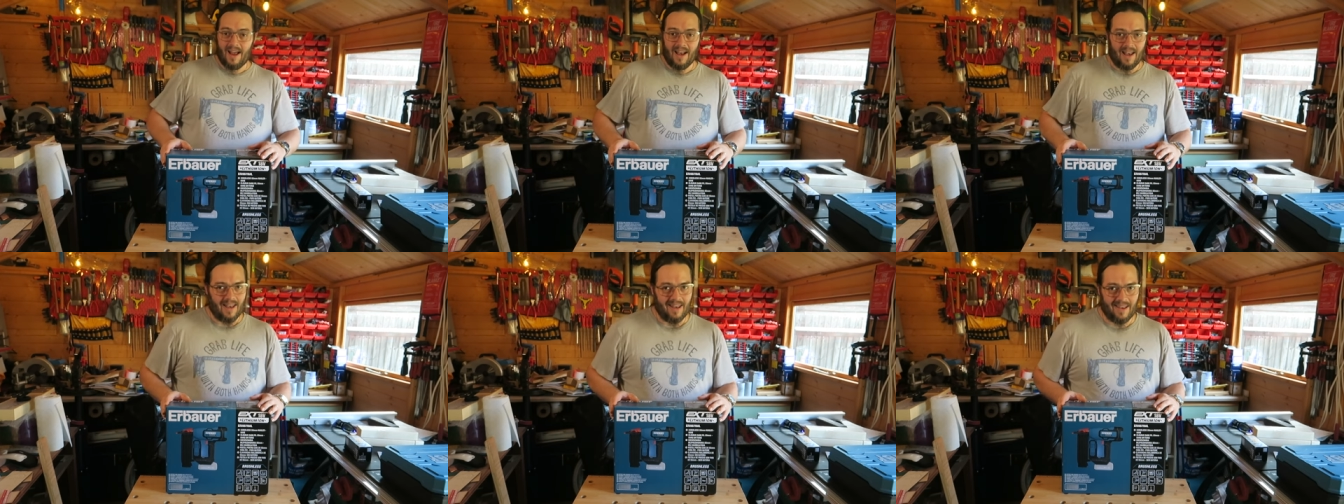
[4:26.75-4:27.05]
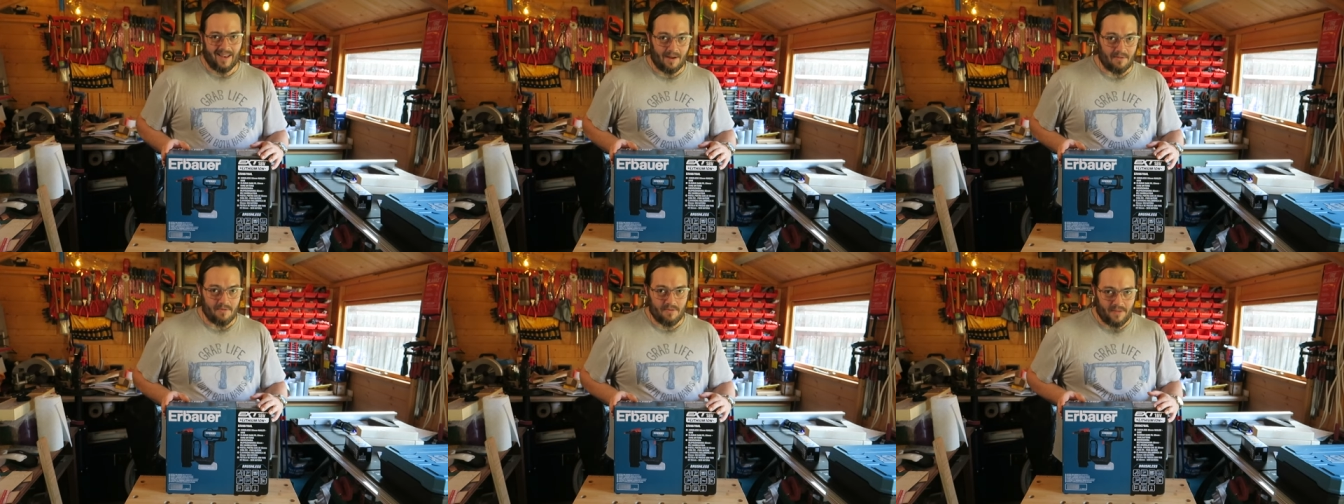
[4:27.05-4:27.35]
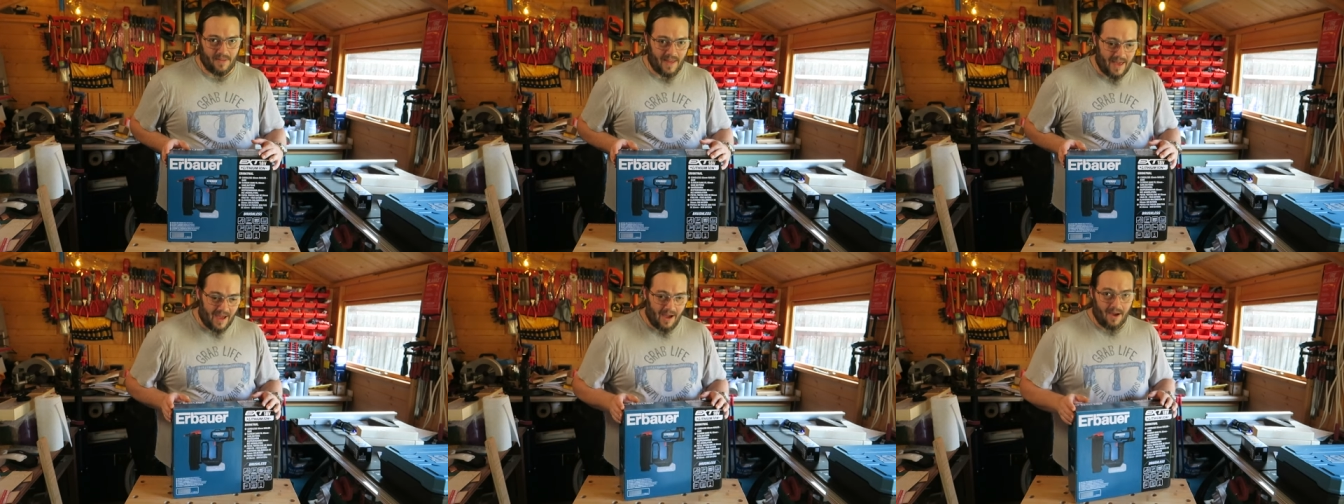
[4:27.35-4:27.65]
Love
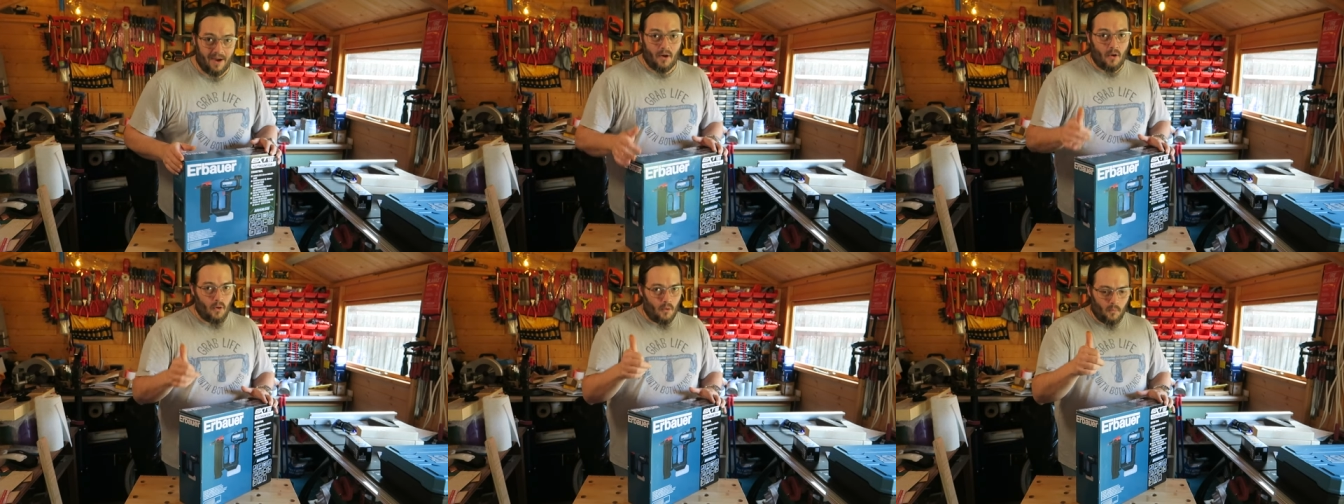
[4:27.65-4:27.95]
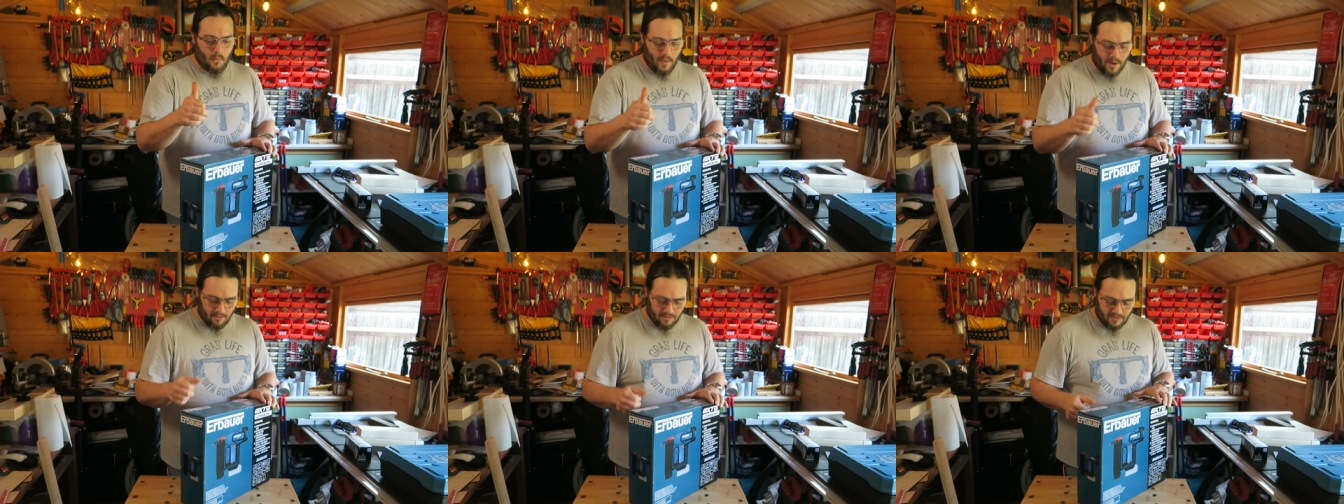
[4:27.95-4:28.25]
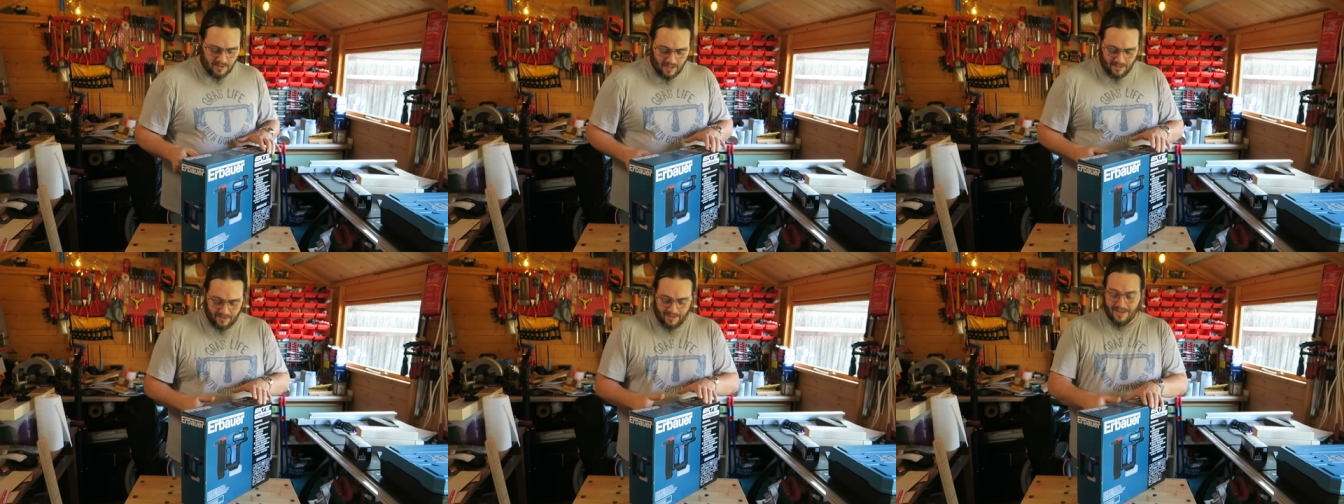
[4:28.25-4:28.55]
that. Well
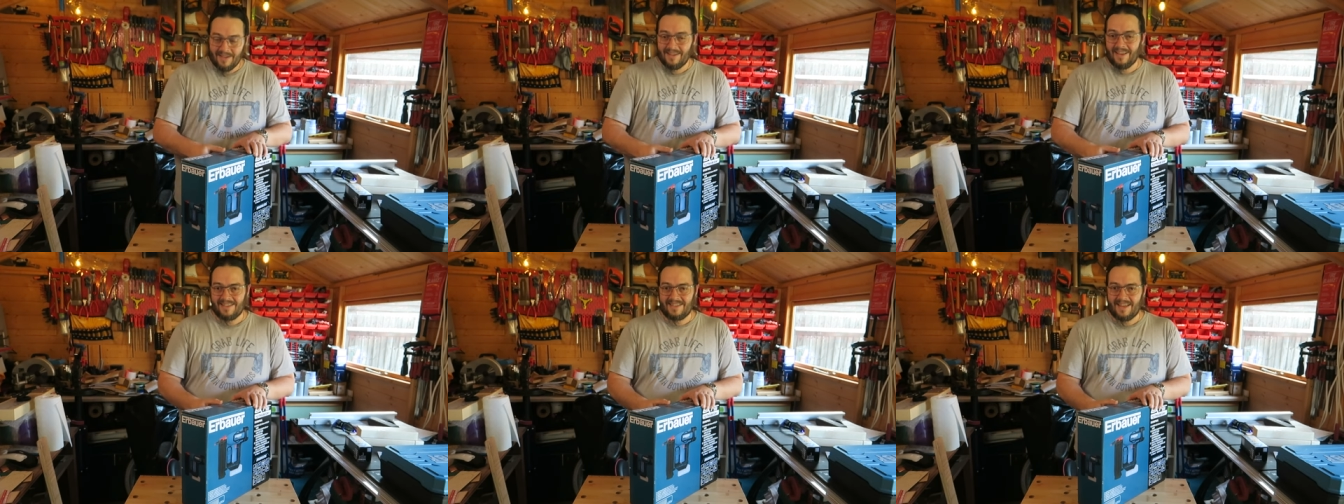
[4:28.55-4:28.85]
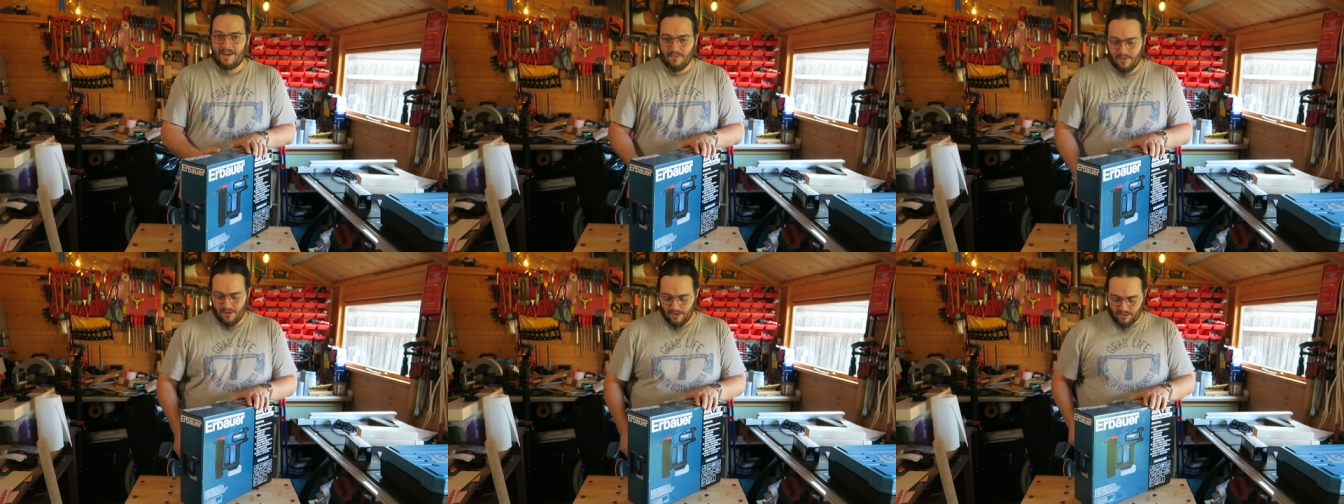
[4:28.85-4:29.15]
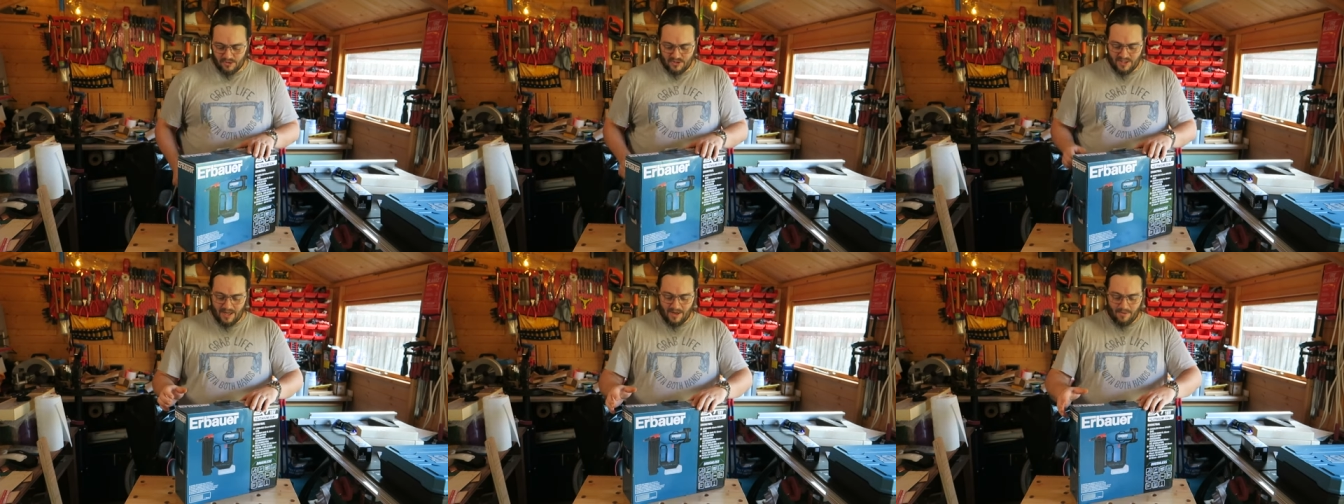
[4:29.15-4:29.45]
done. Let's have a
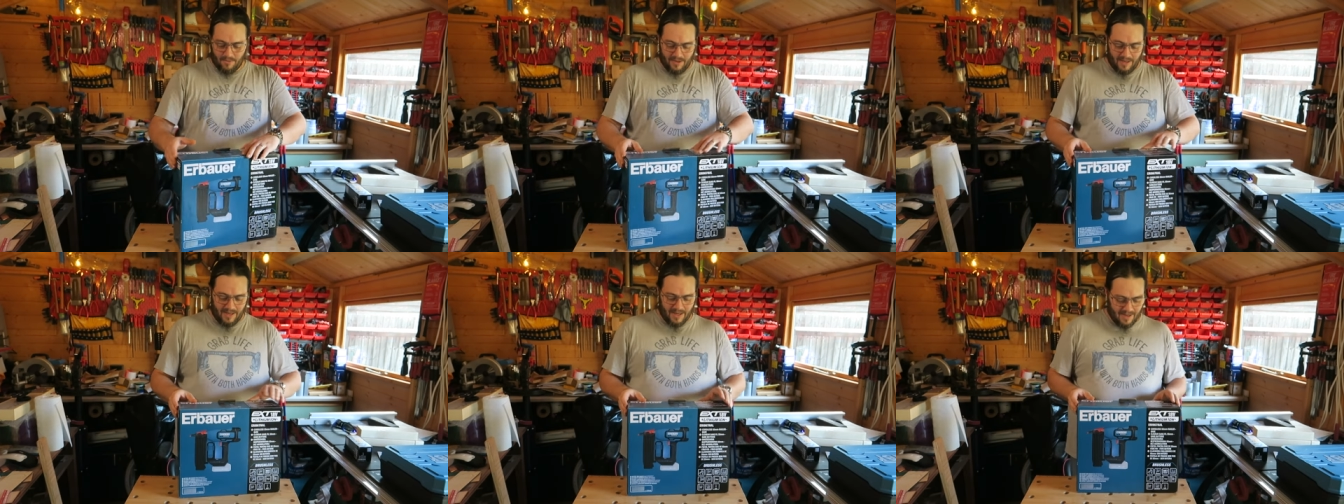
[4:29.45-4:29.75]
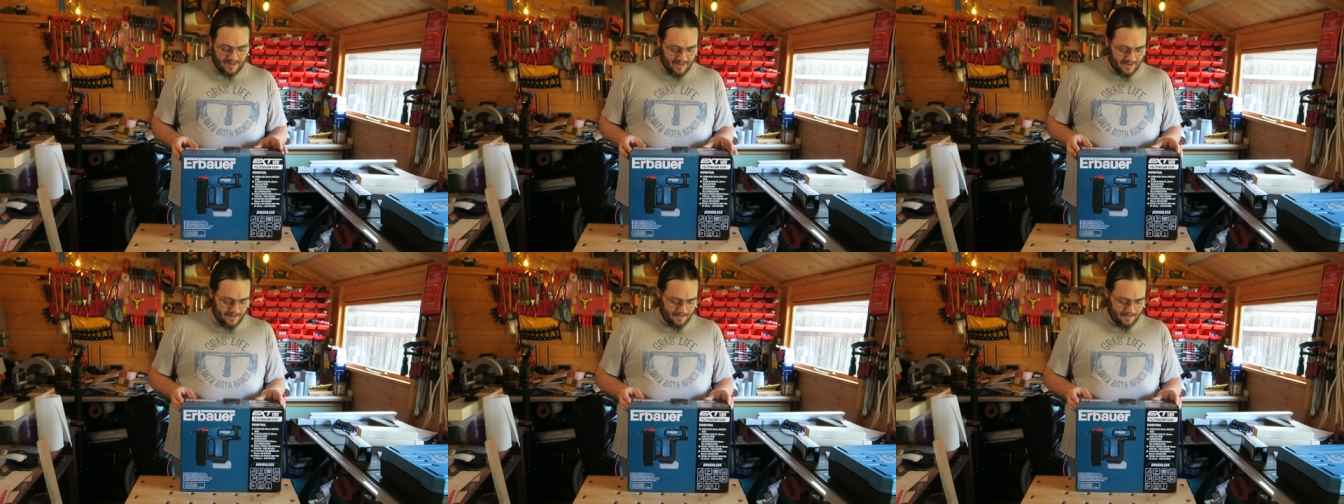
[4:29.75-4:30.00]
look, shall we?